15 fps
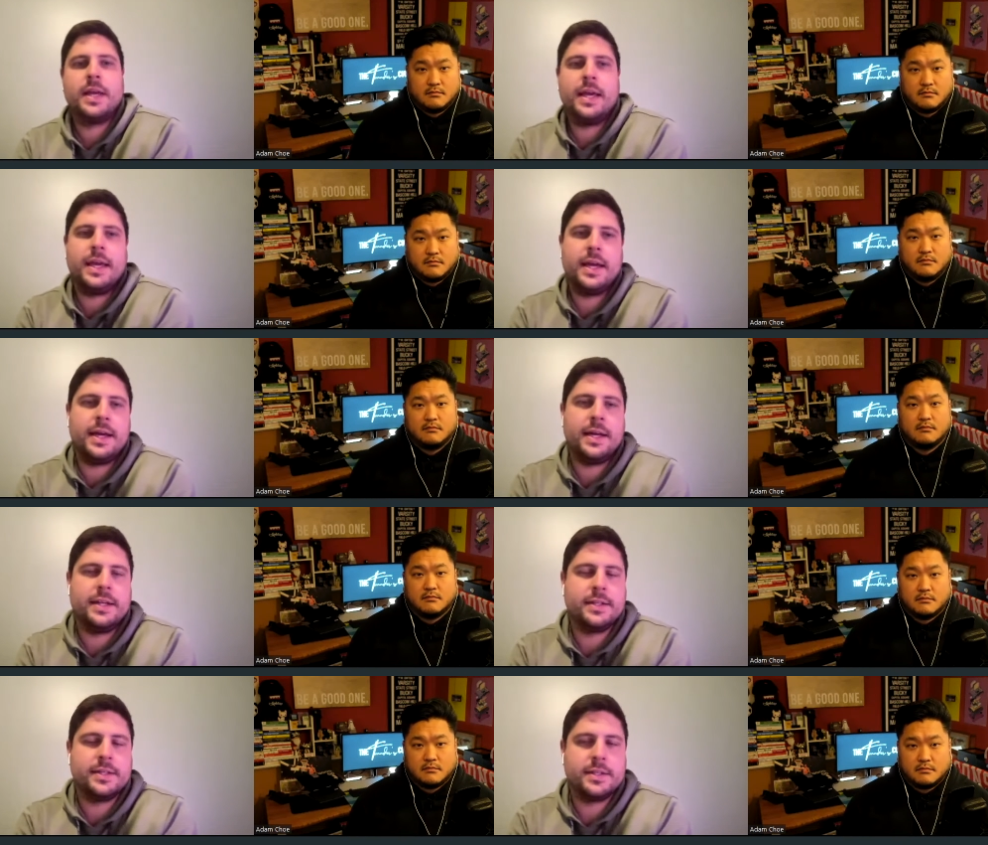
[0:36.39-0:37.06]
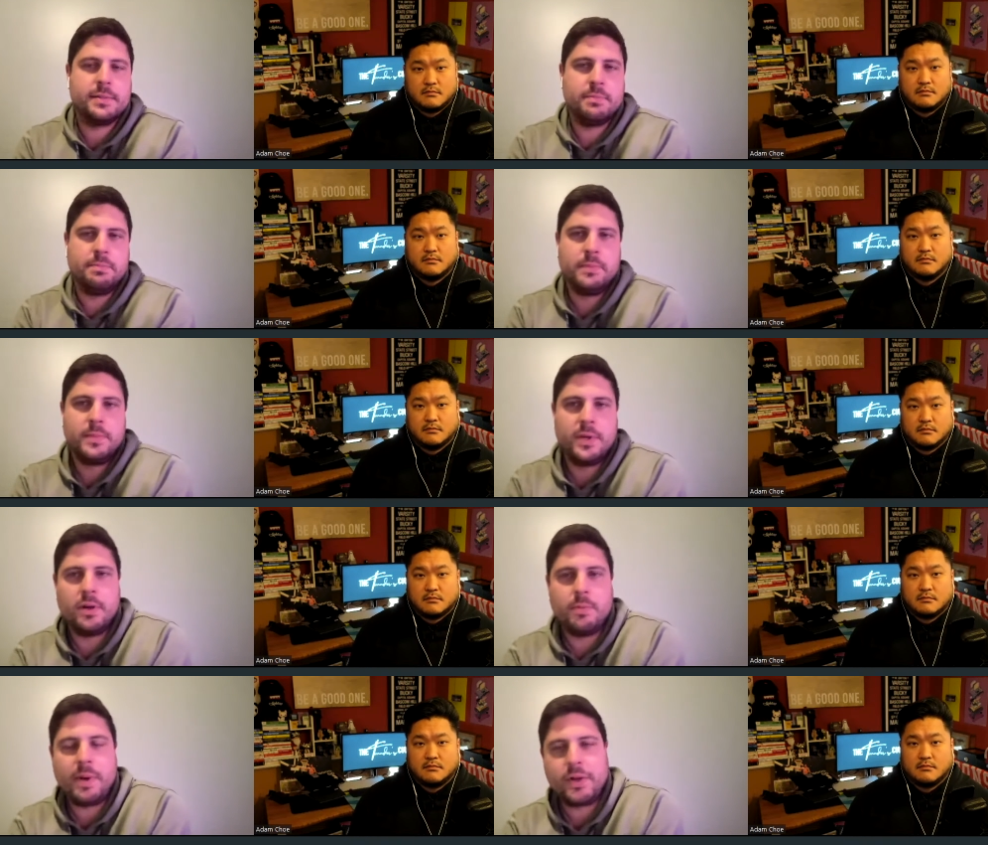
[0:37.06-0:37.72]
Speaker 1: And
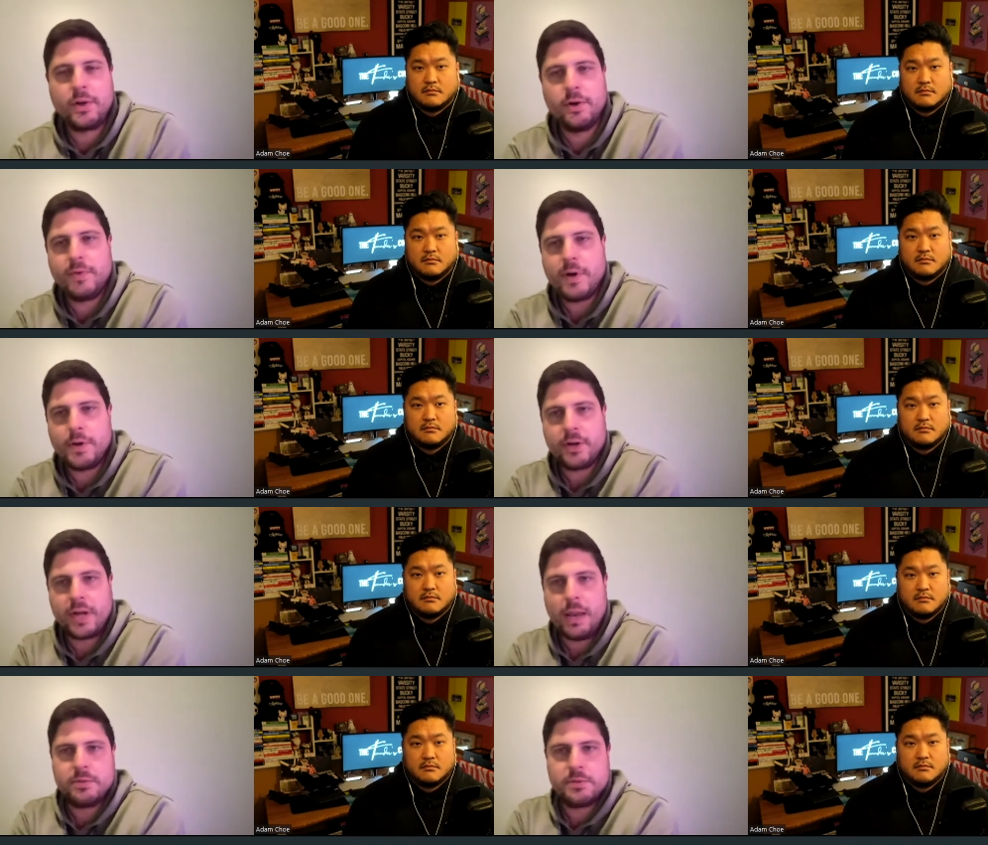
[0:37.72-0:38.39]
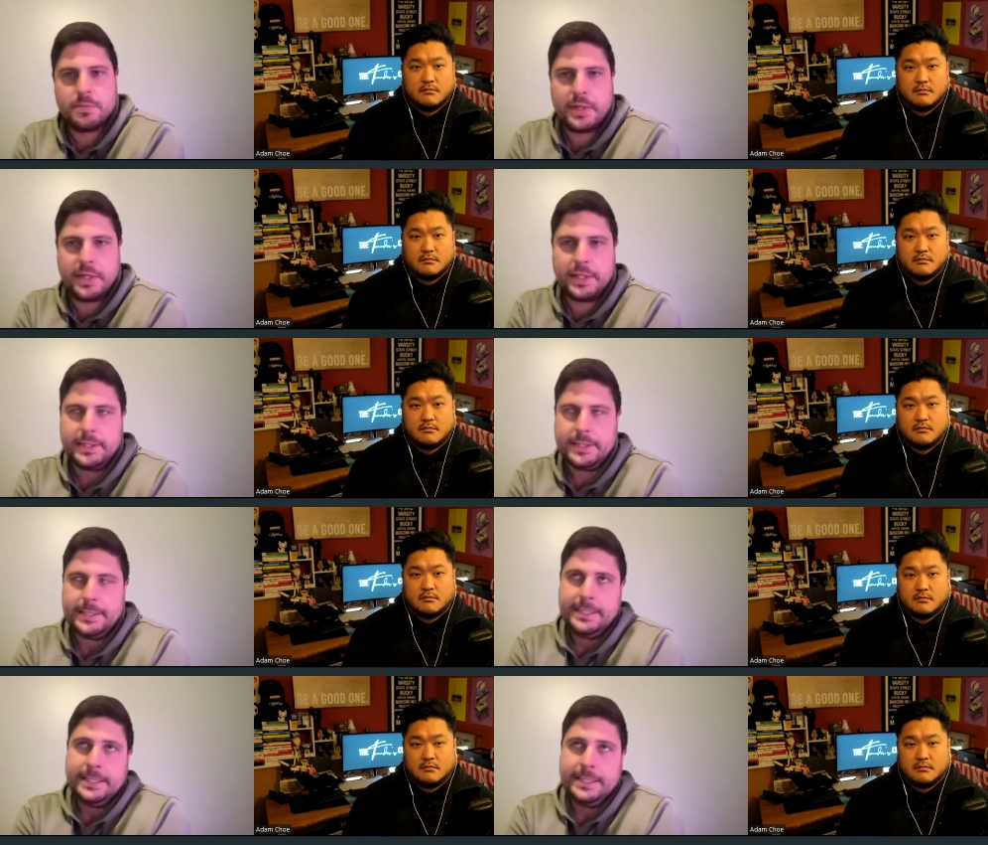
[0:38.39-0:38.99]
you know, my co-founder came to me